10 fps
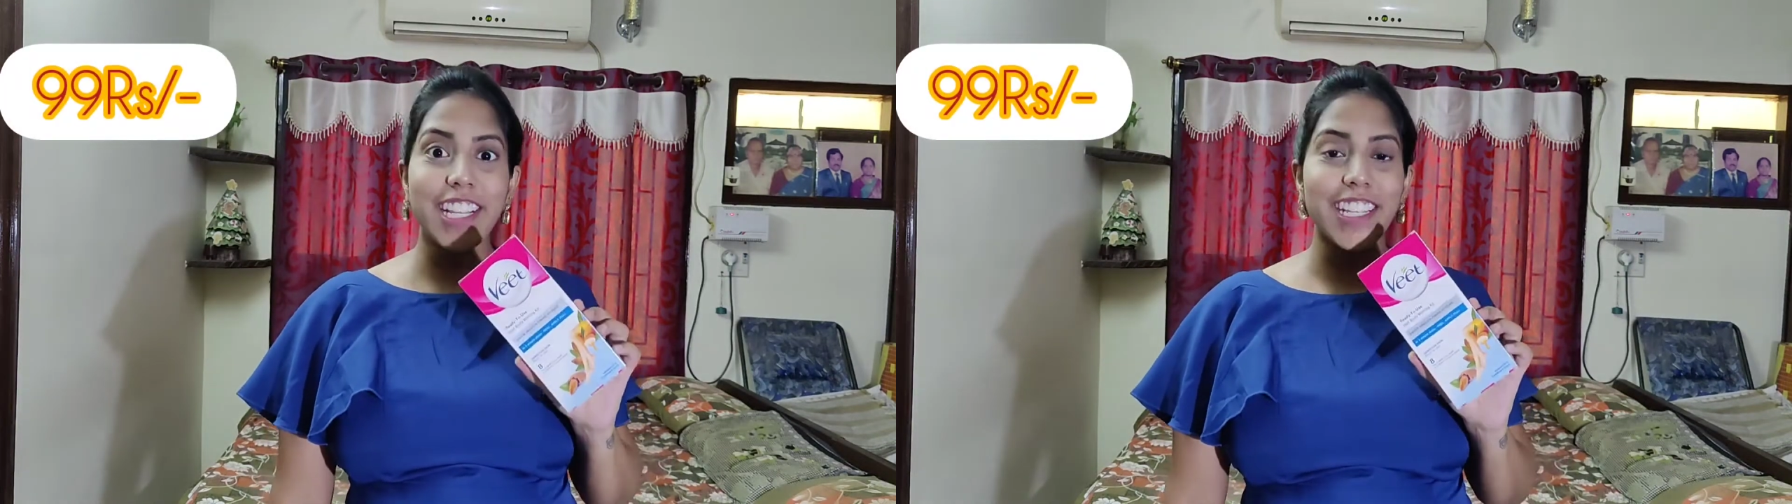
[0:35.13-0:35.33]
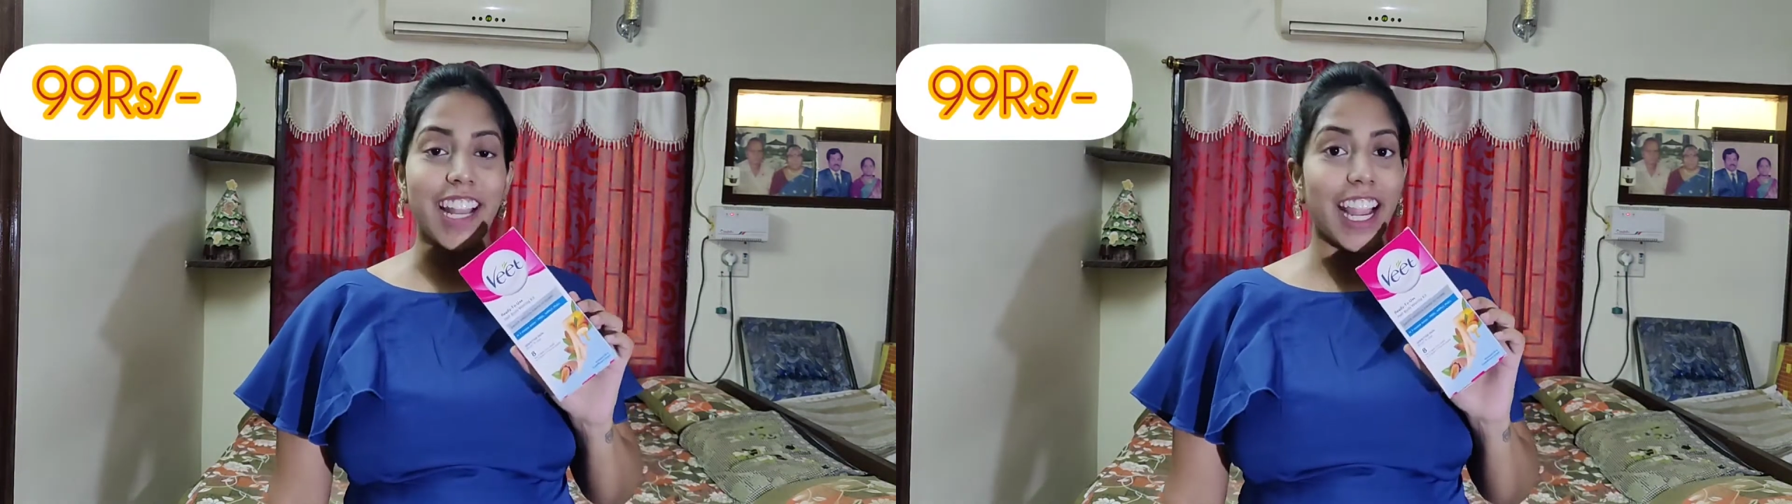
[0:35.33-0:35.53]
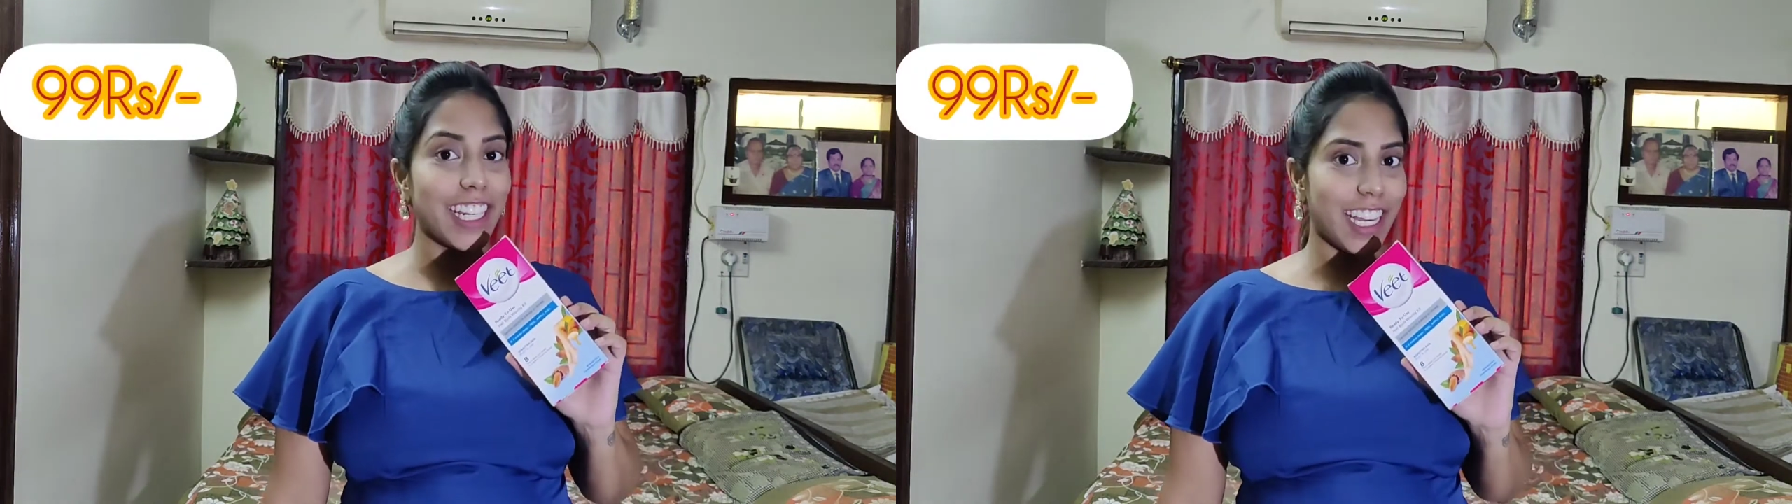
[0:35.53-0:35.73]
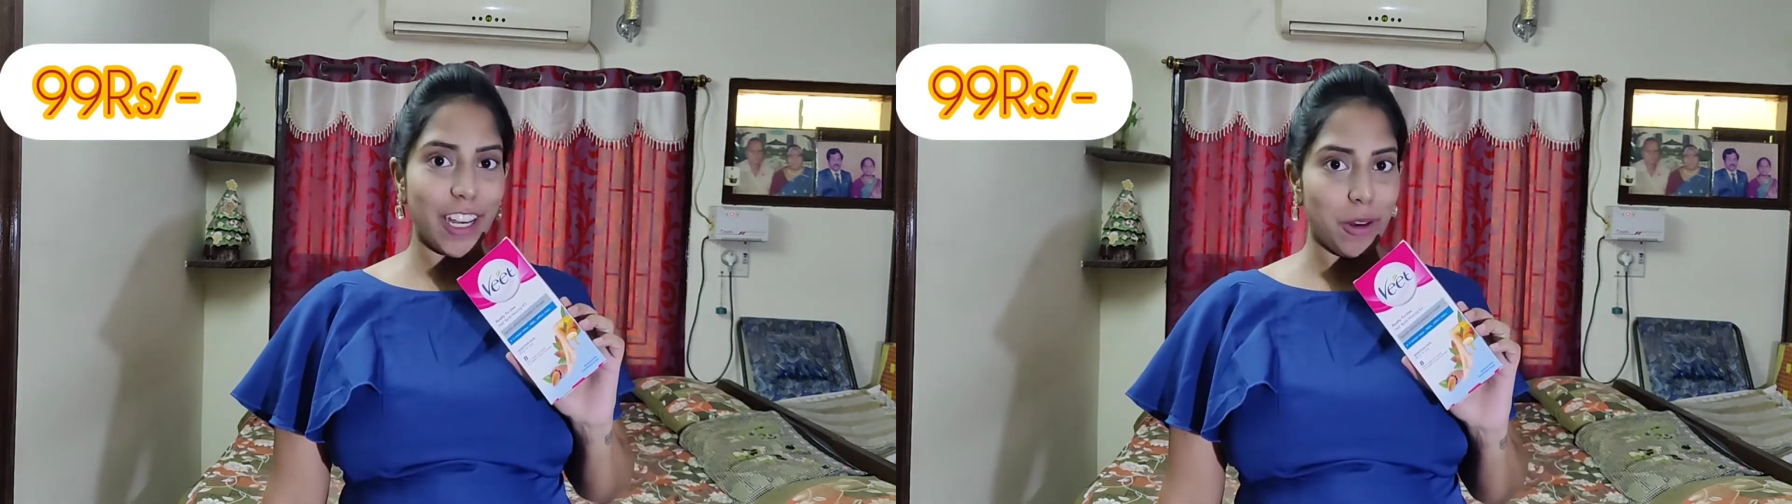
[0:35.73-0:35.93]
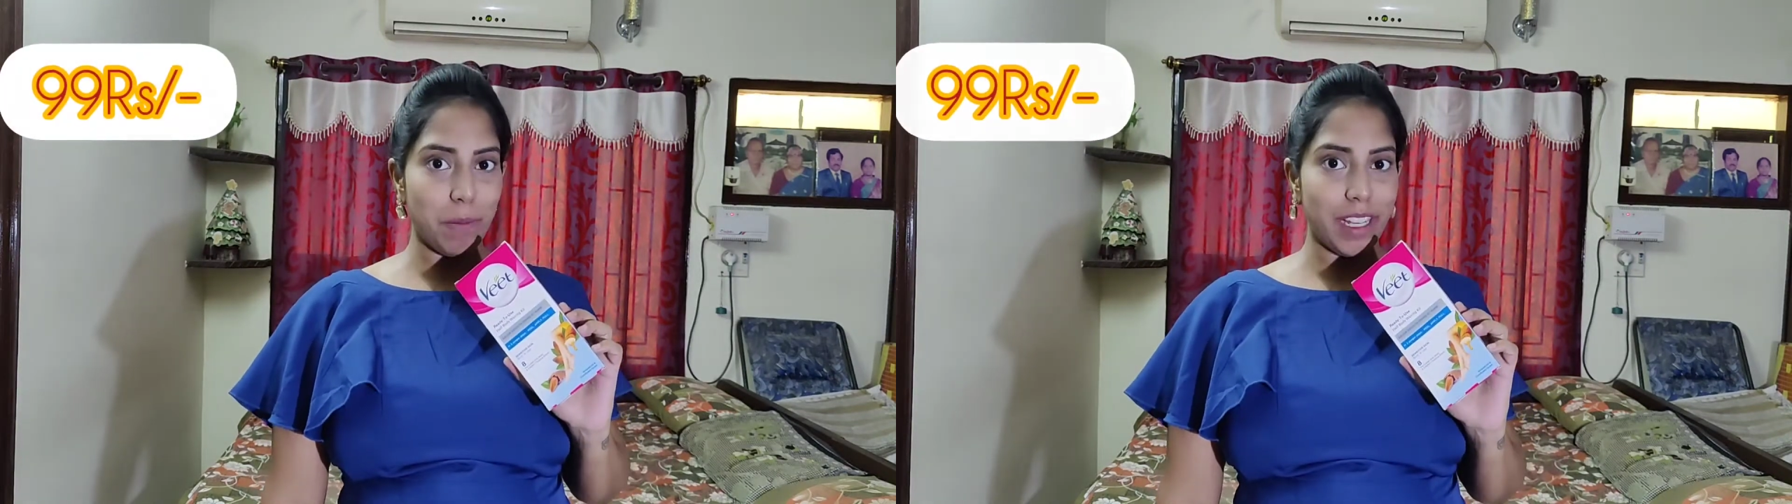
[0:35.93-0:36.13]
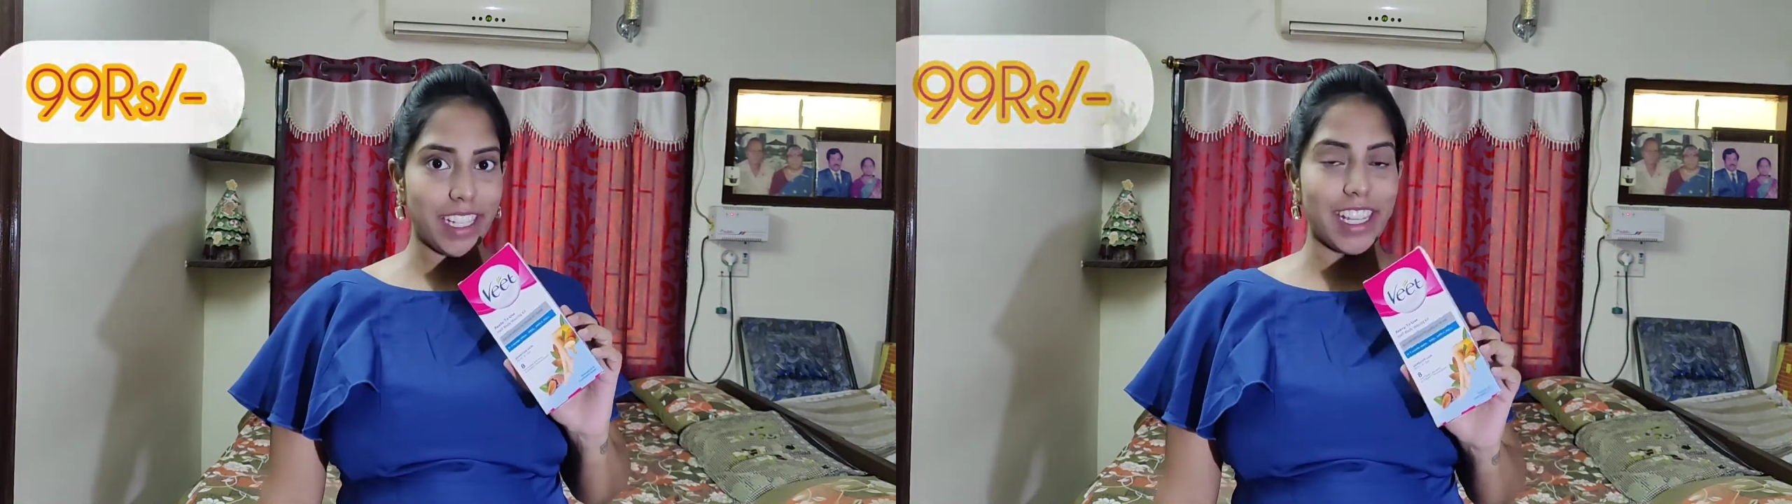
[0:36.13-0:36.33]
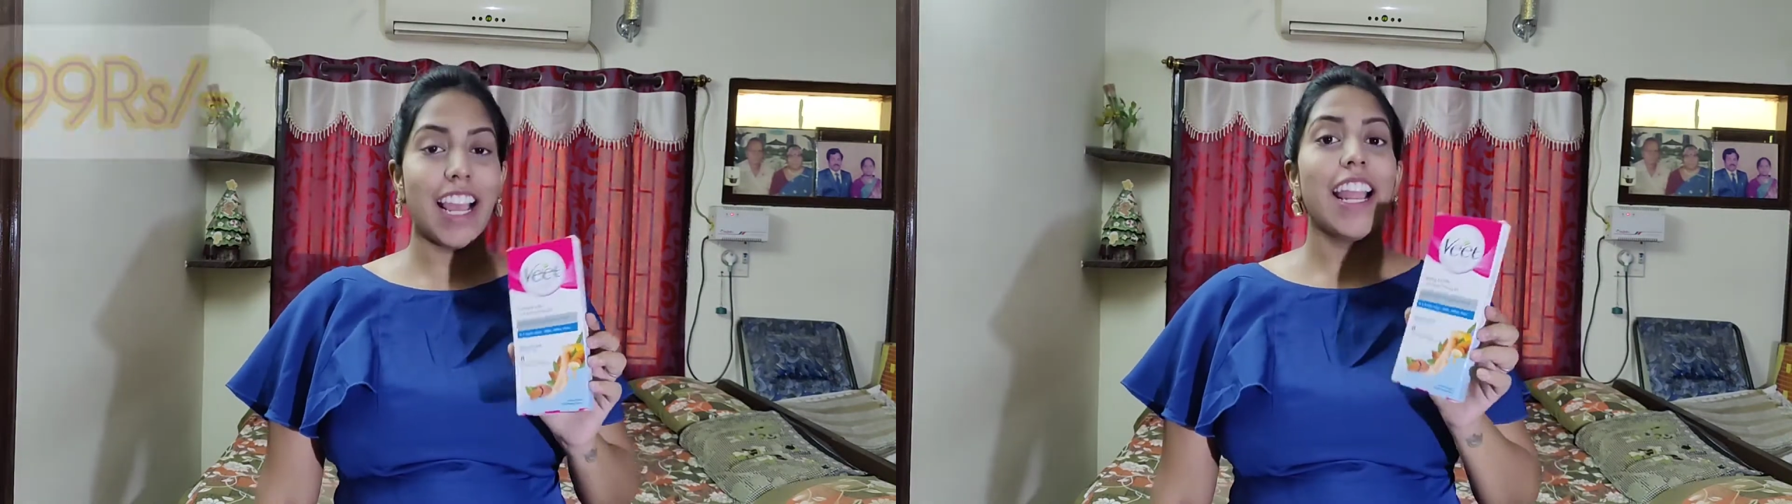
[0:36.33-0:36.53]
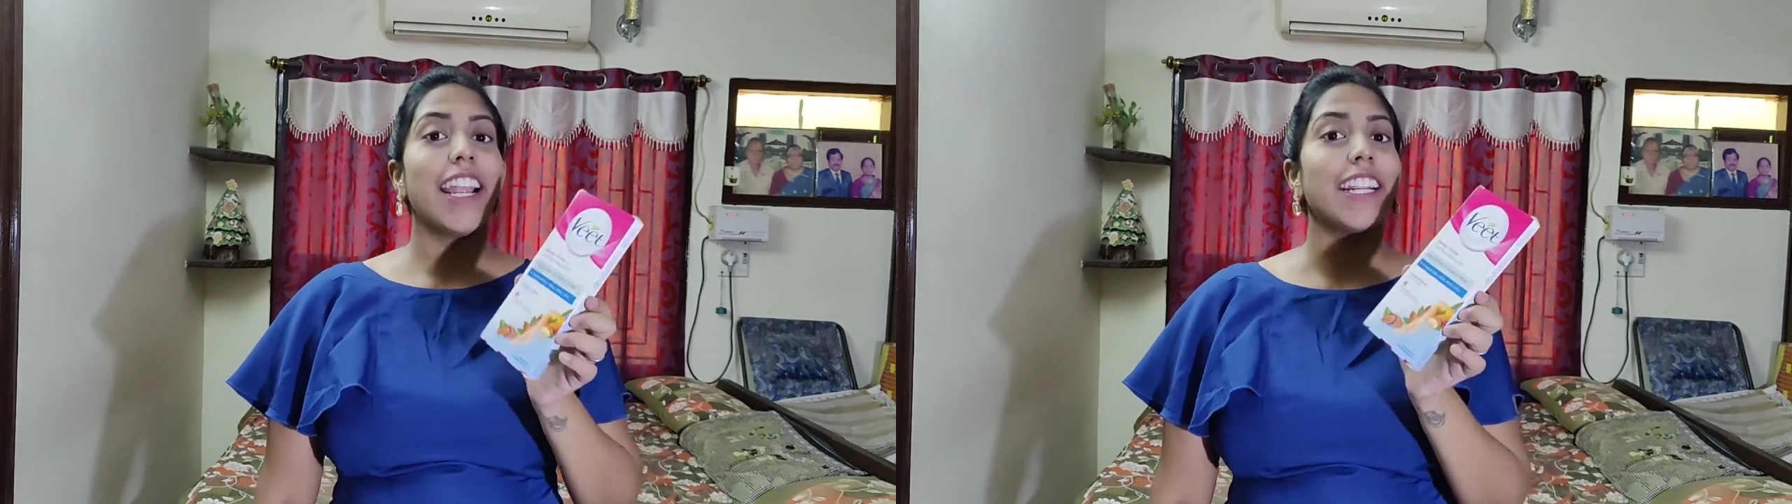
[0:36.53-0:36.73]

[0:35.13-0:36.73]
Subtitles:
just 99 rupees.